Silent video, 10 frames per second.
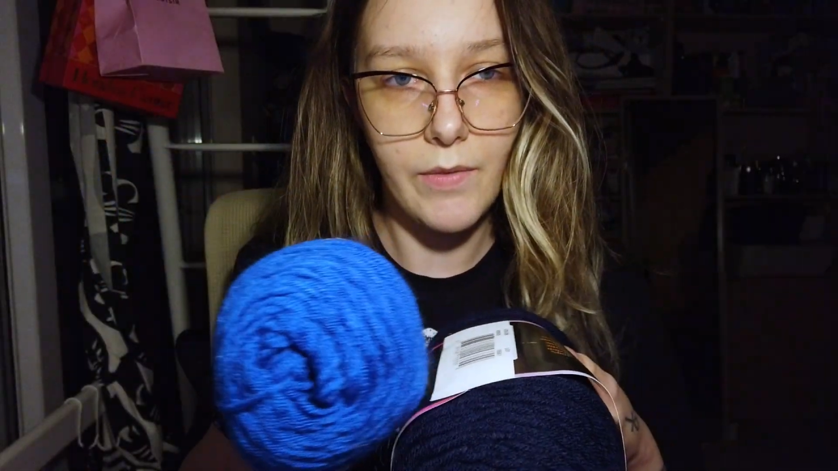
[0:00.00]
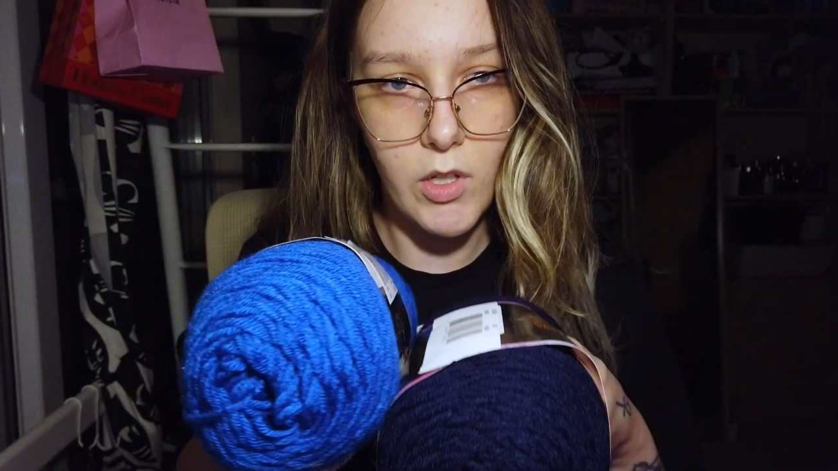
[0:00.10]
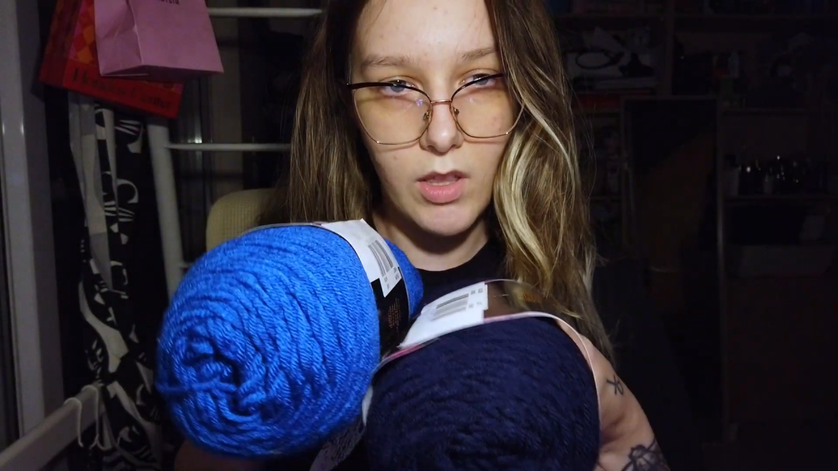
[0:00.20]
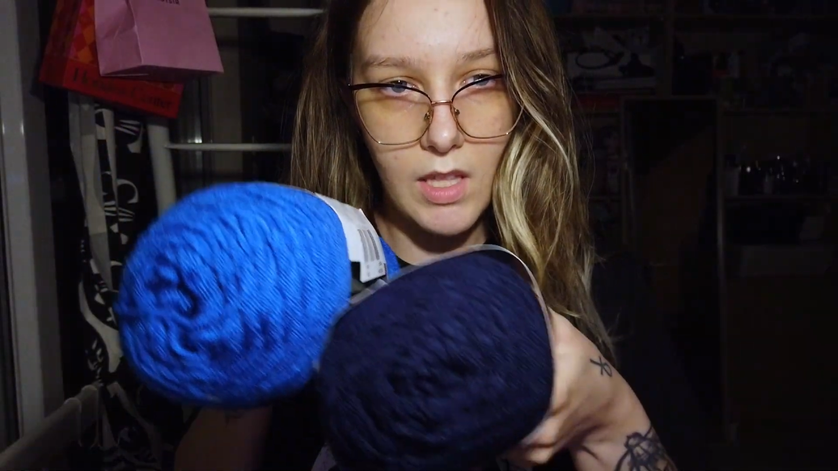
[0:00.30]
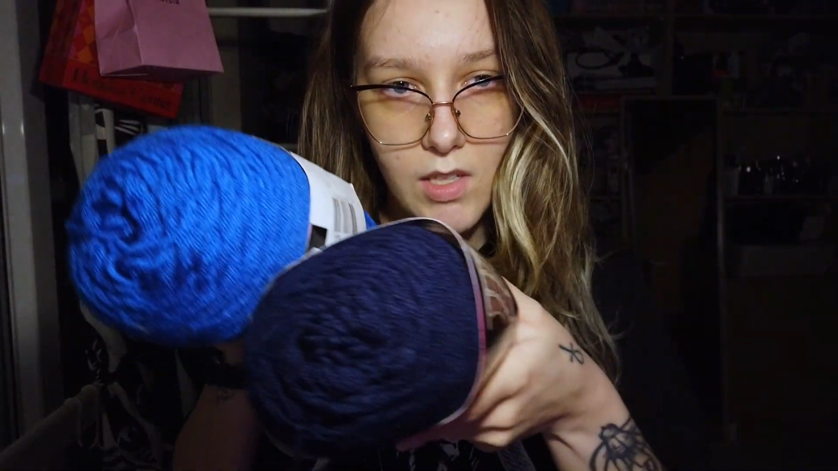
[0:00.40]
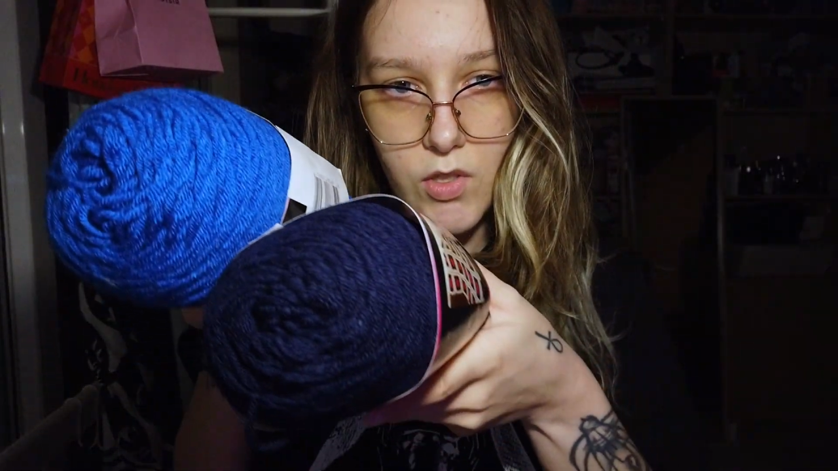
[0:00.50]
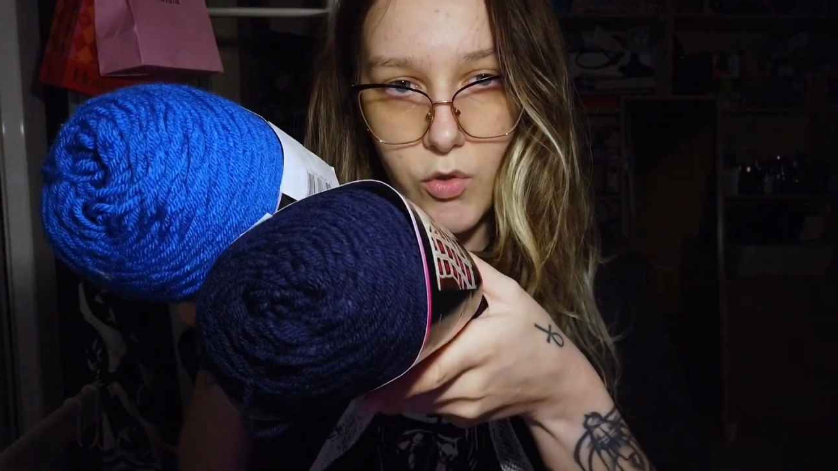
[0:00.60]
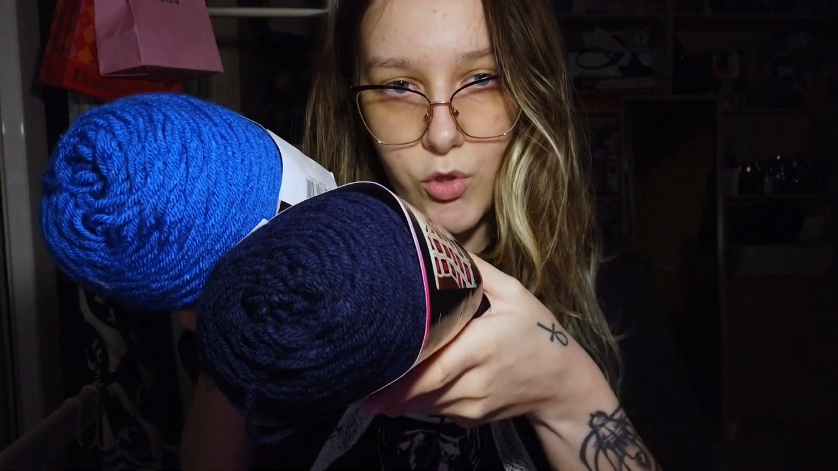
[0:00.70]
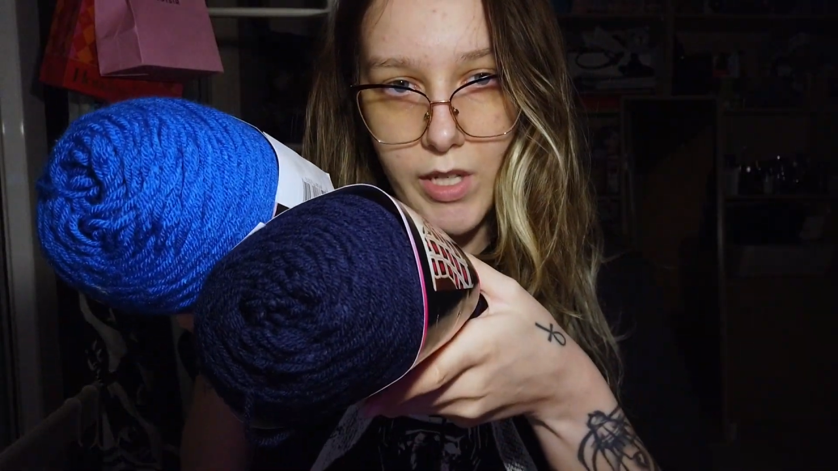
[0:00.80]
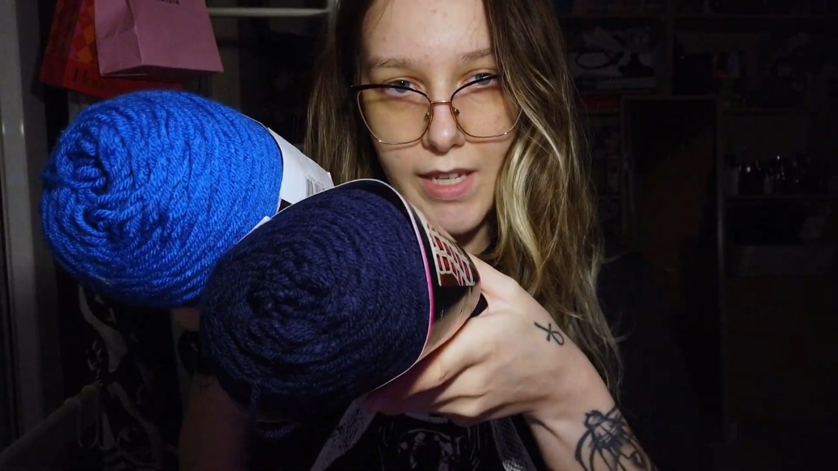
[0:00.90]
I've got these
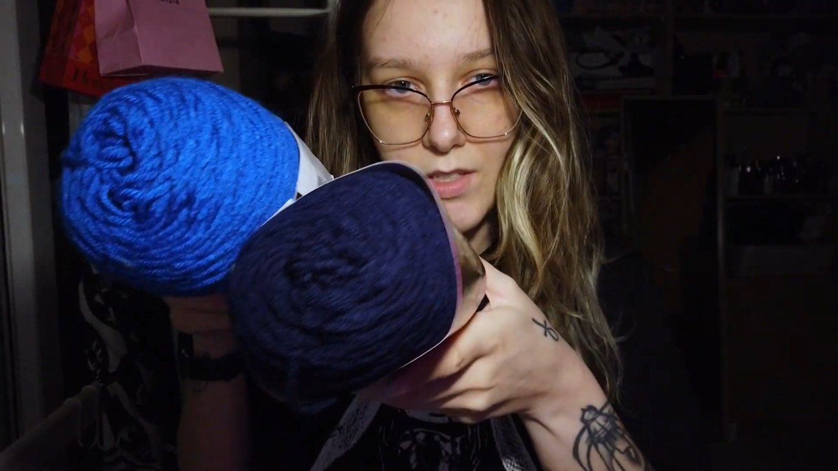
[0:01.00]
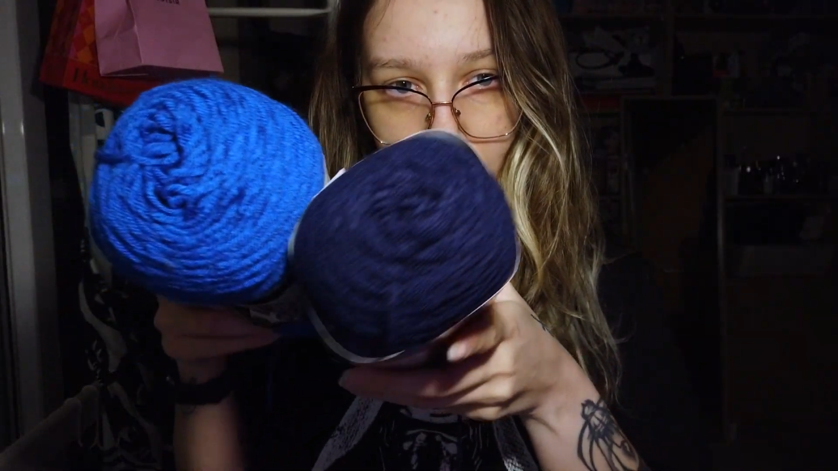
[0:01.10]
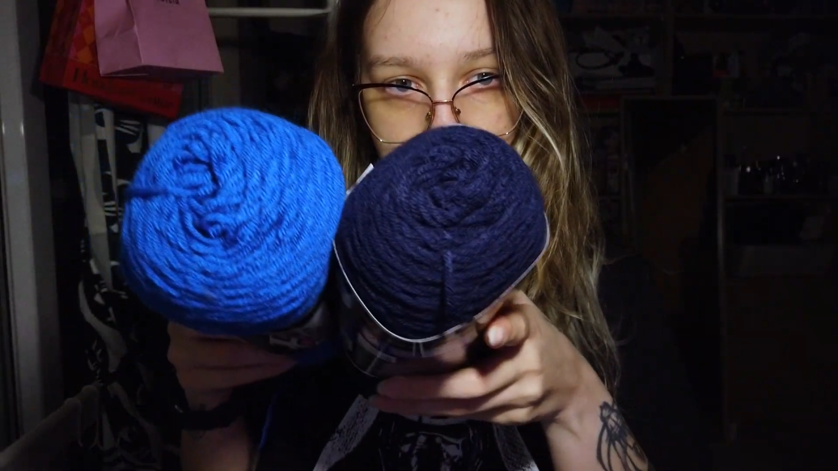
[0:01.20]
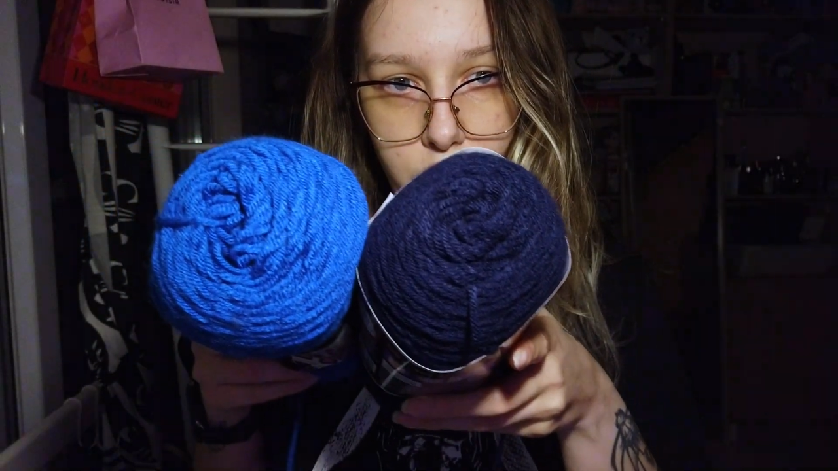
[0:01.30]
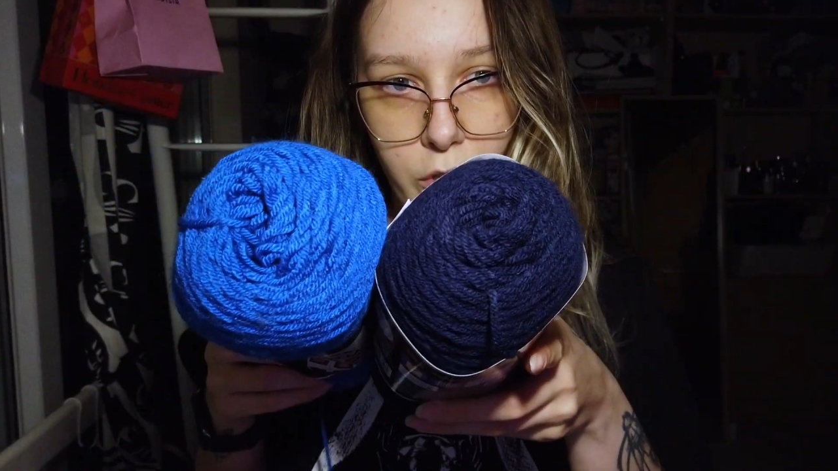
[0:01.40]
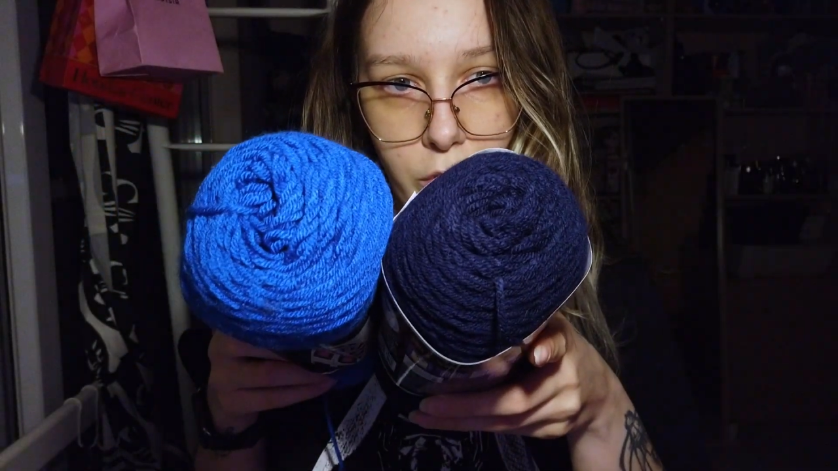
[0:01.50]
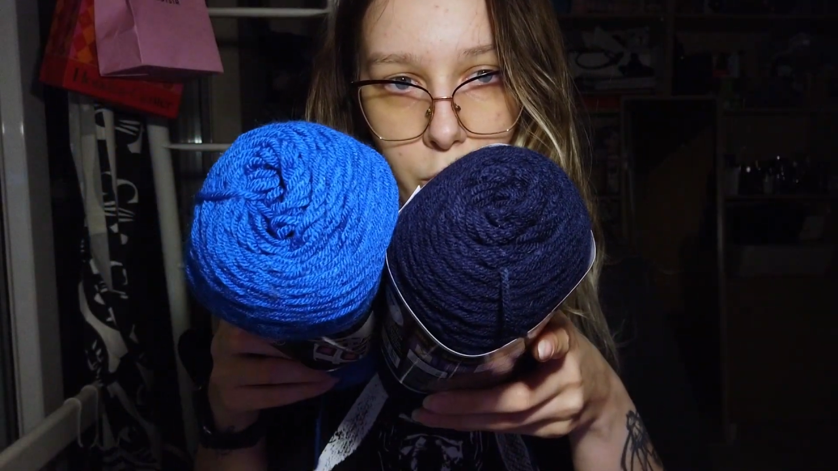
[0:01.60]
2 shades of blue,